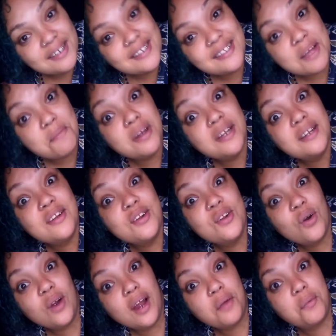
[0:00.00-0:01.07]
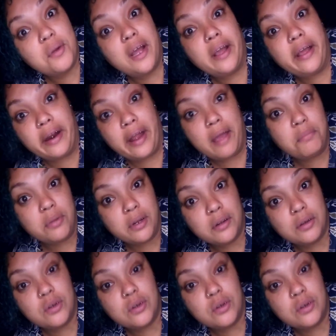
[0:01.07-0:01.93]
This time I didn't know, like when I grabbed it,